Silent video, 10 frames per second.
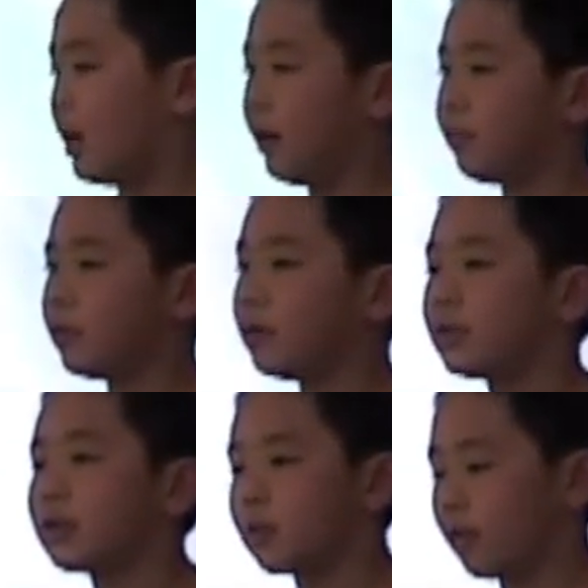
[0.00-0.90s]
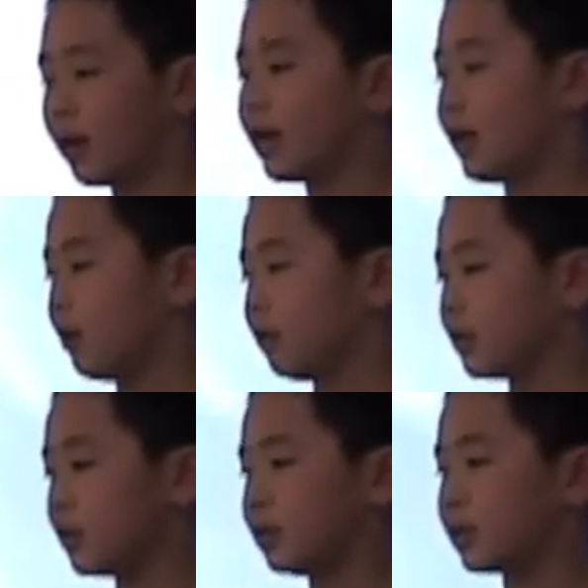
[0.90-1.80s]
After the story, here
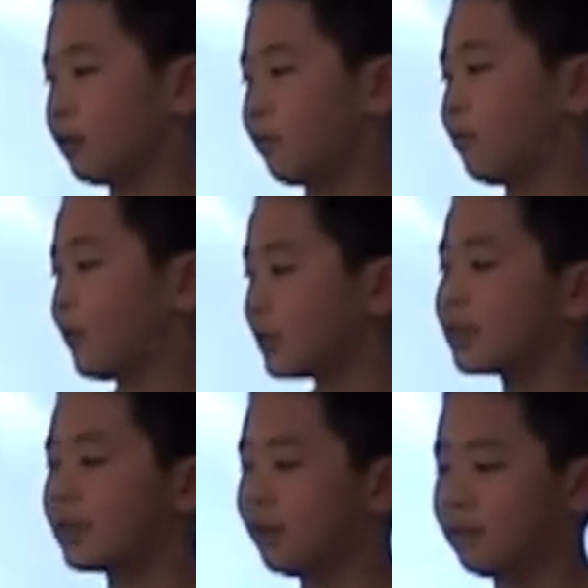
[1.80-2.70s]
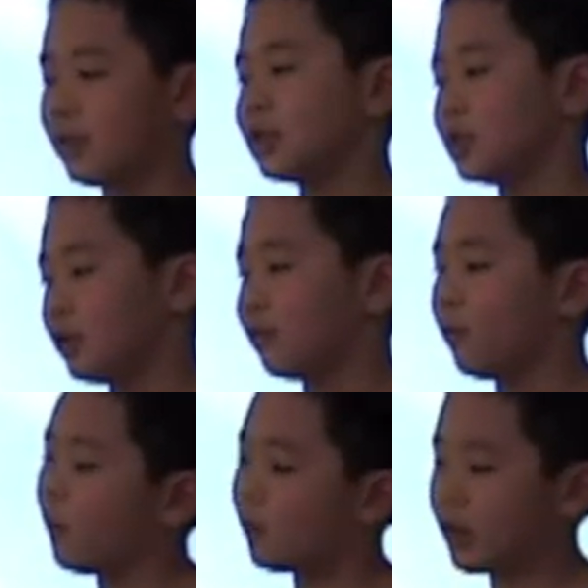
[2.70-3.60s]
is the first definition
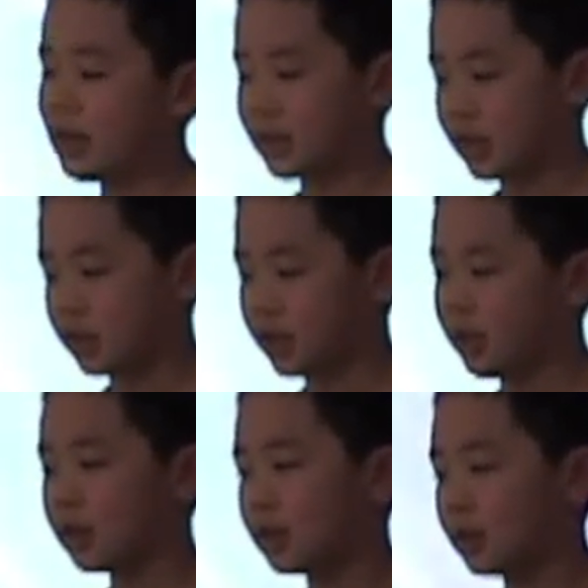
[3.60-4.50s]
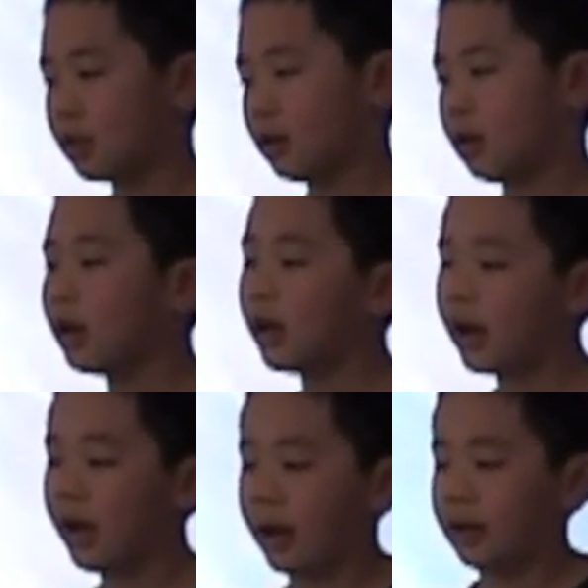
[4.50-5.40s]
of organization.
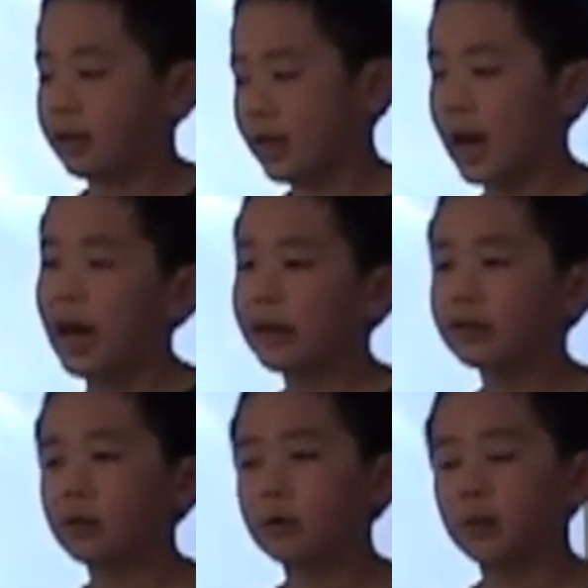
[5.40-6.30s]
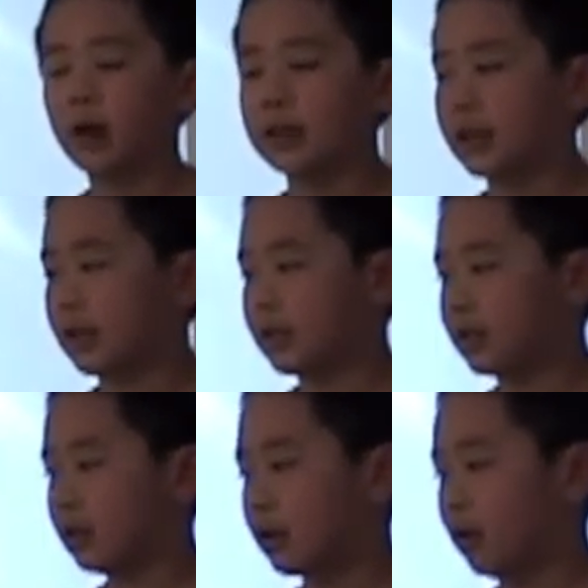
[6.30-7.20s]
A, the act or process
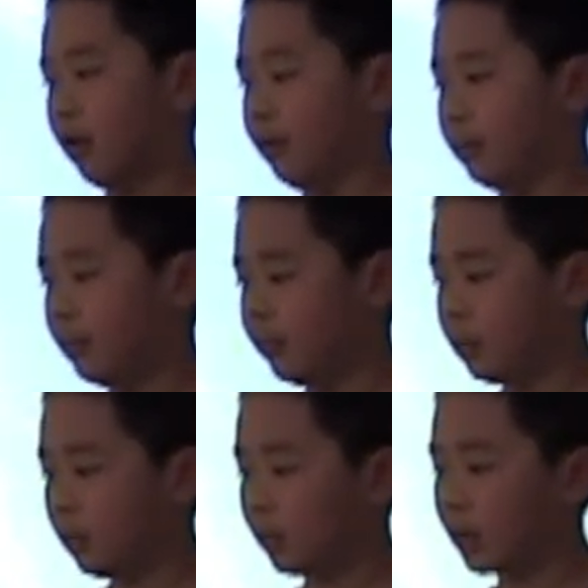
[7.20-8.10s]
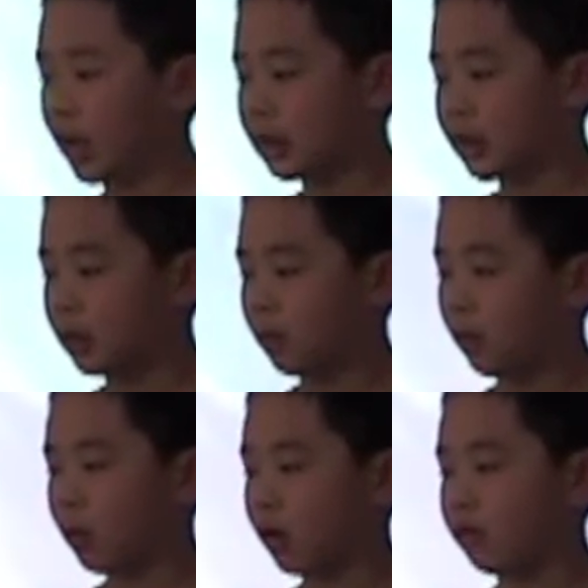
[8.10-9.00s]
of organizing
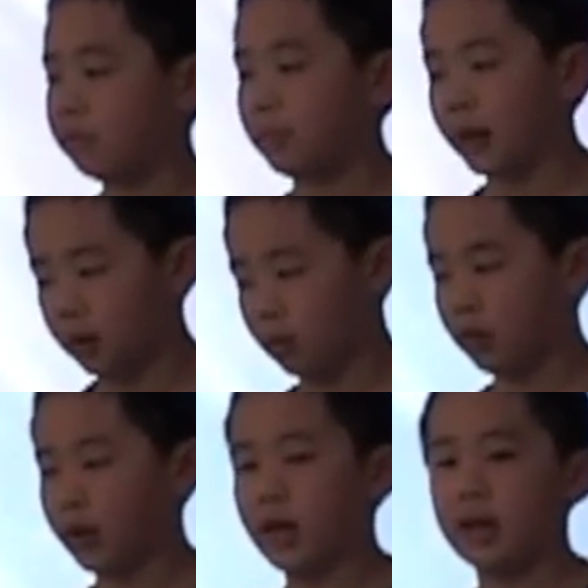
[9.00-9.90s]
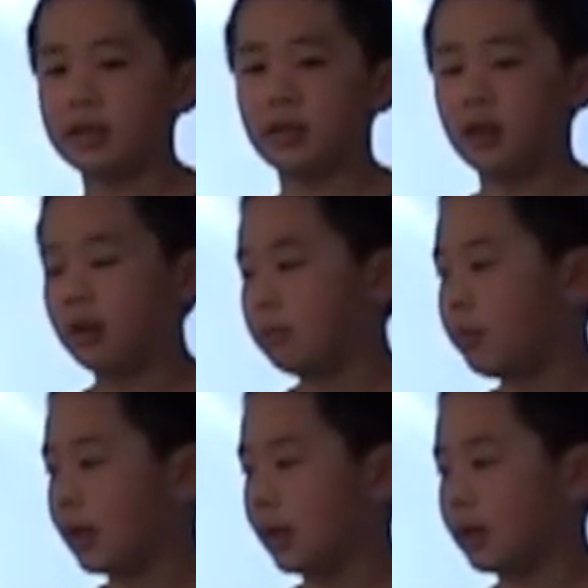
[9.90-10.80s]
or of being organized.
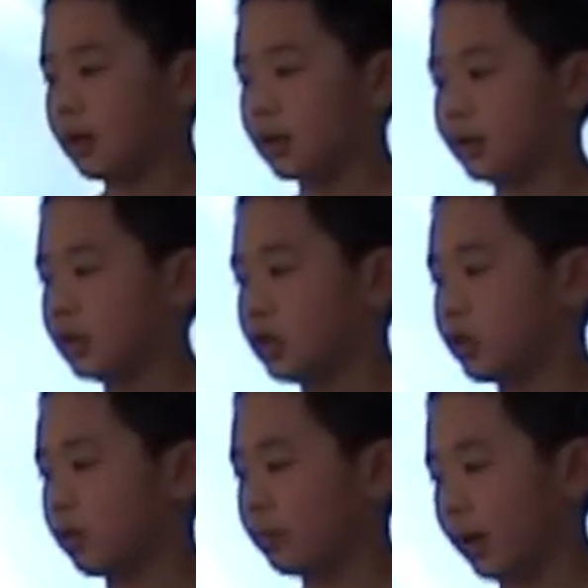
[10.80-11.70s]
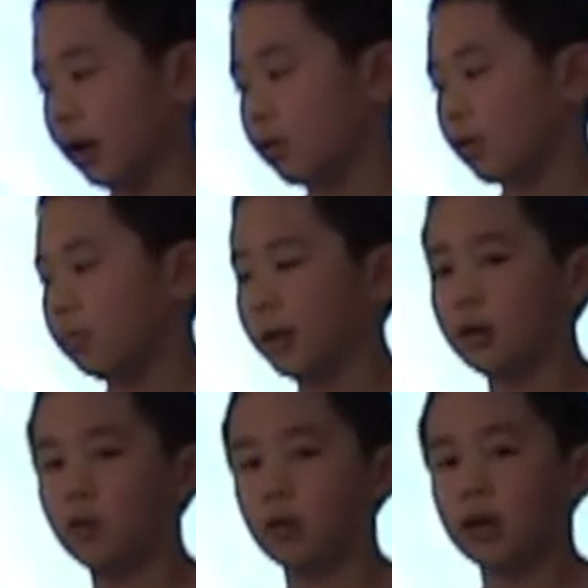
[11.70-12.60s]
B, the condition or manner of
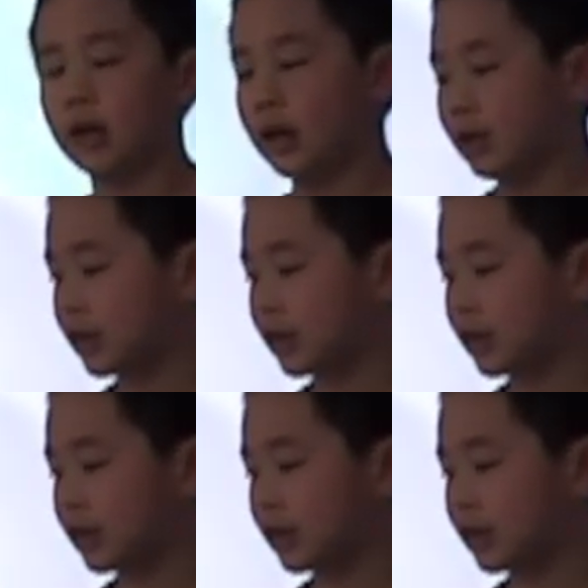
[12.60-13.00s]
being organized.